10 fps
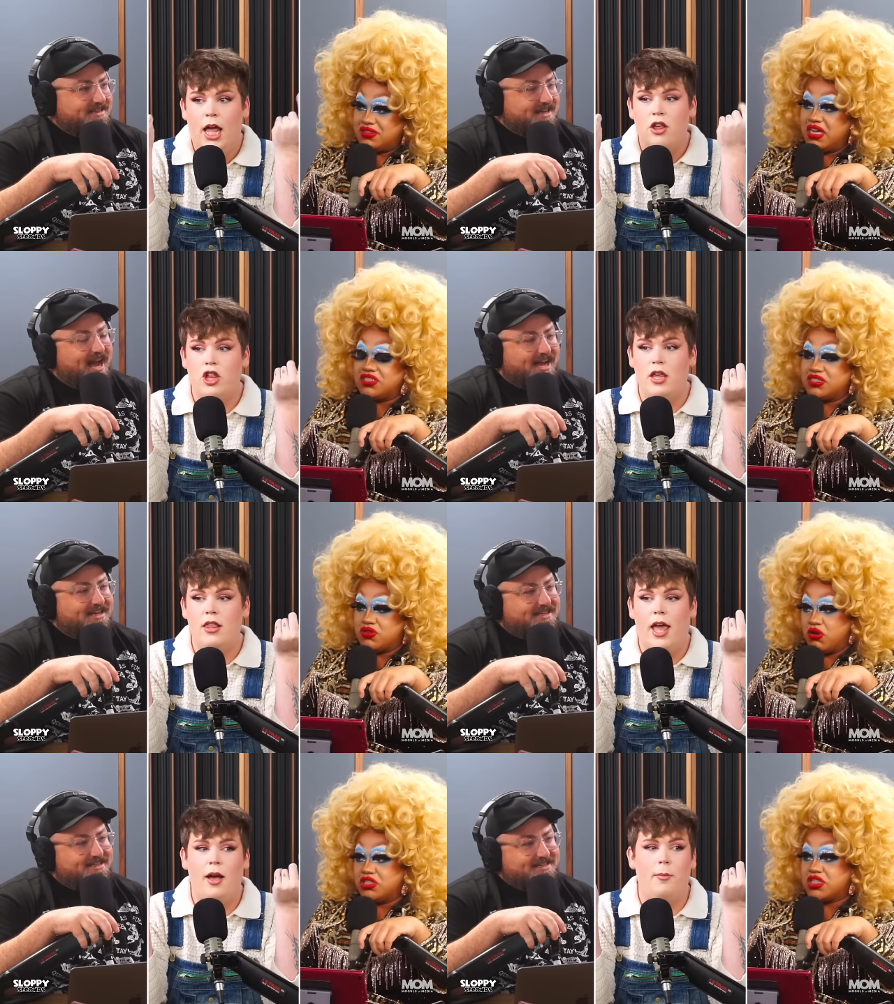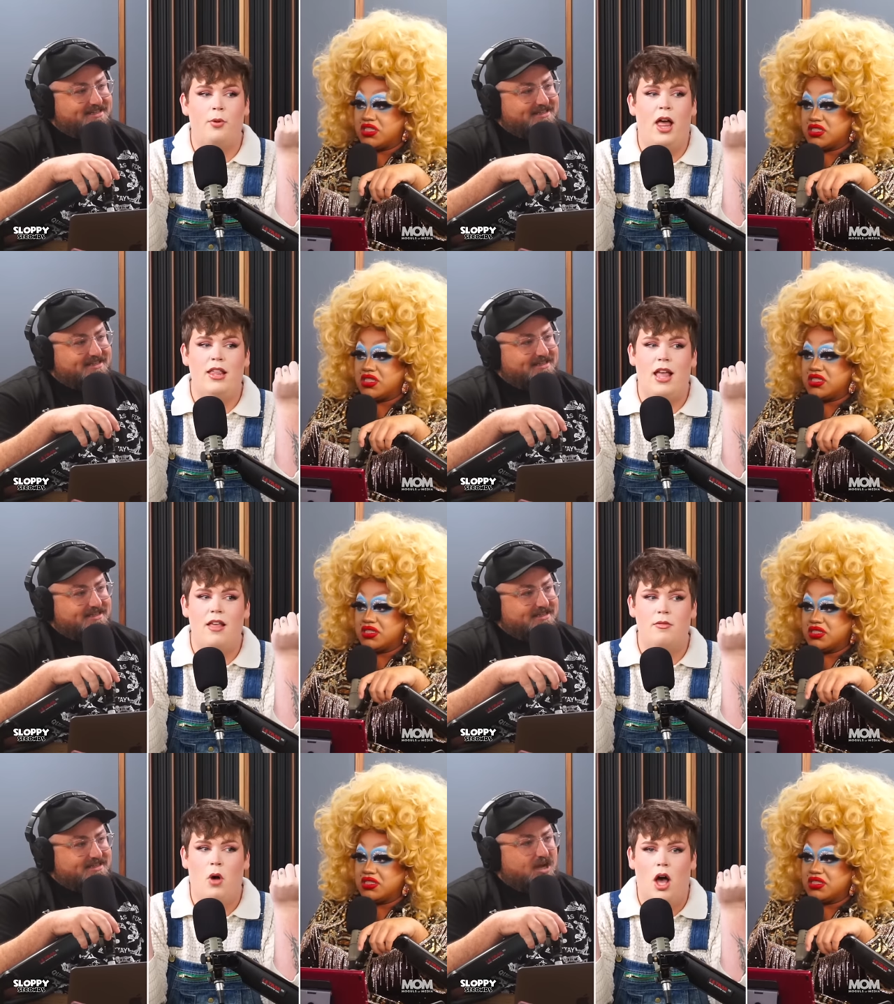Speaker 1: Yeah, she's, she's like a plus
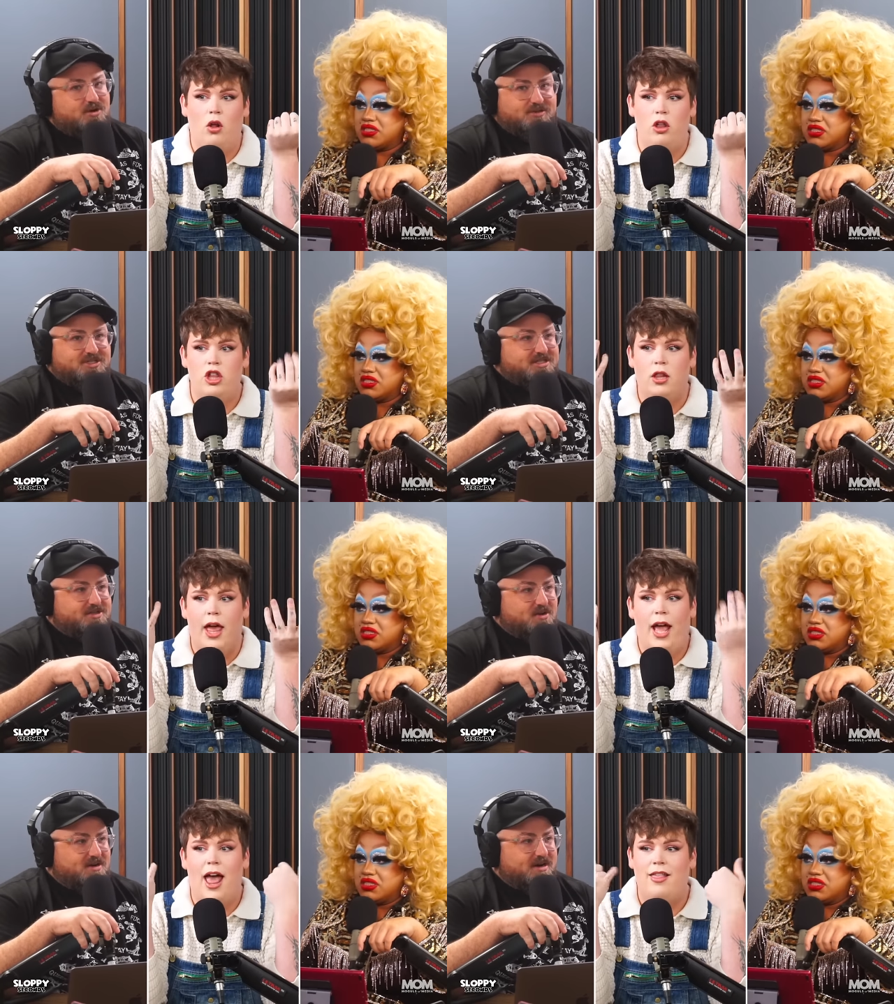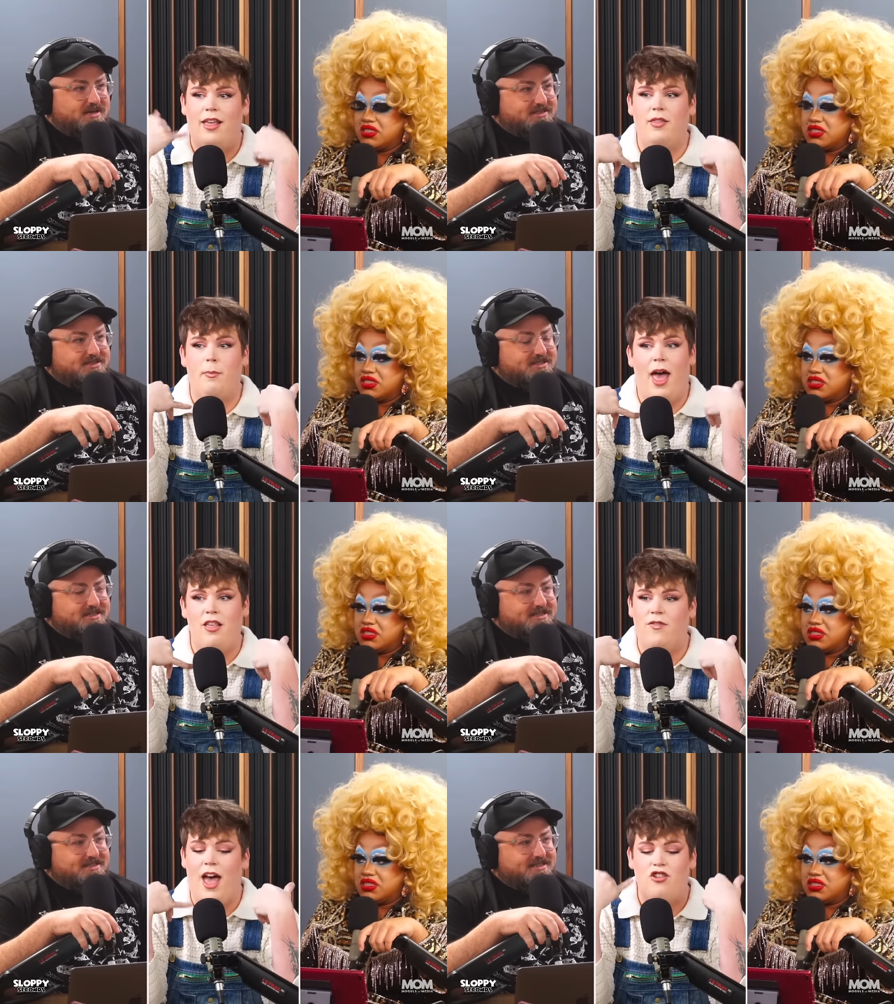size oh, model. no, she like has like the
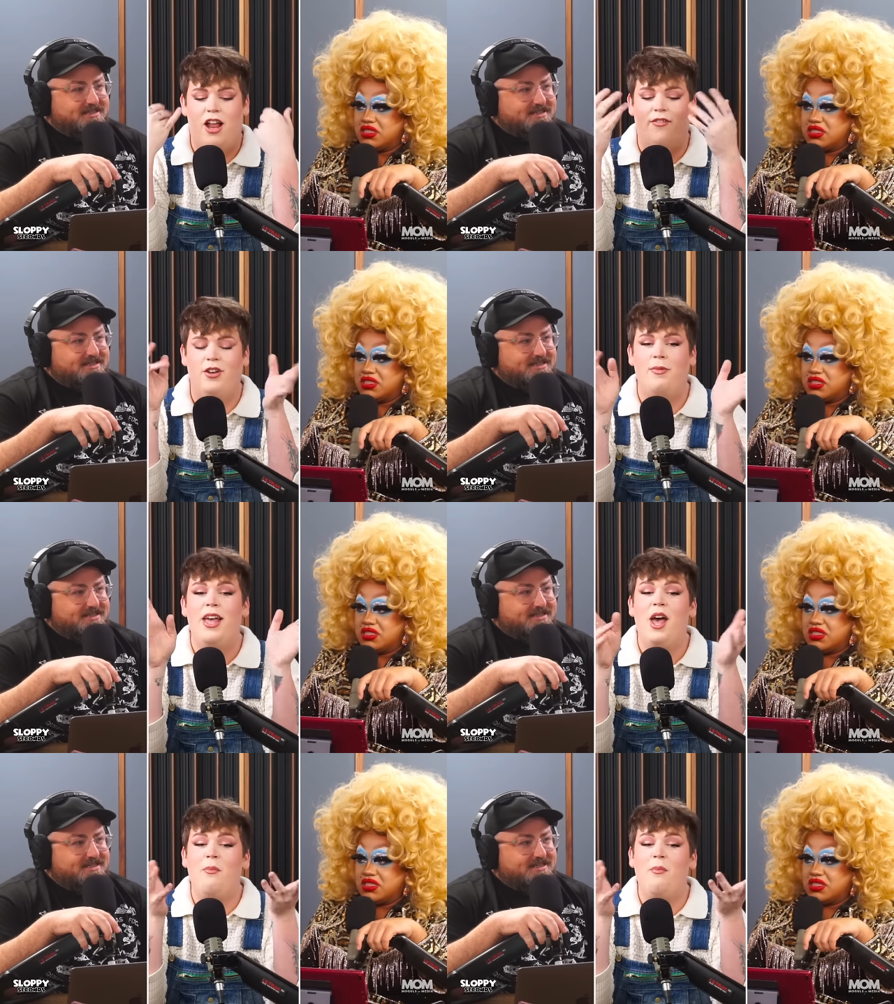best fashion ever.